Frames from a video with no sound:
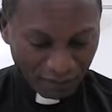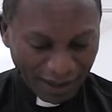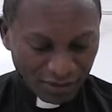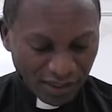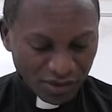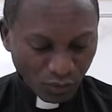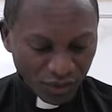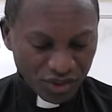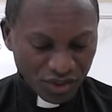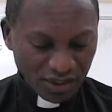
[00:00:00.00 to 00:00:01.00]
mountain to
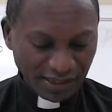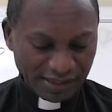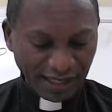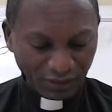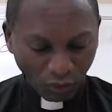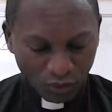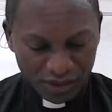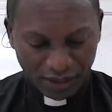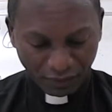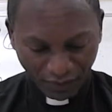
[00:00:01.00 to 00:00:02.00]
which Jesus had
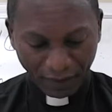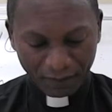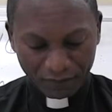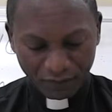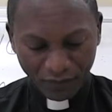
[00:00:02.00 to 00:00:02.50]
ordered them.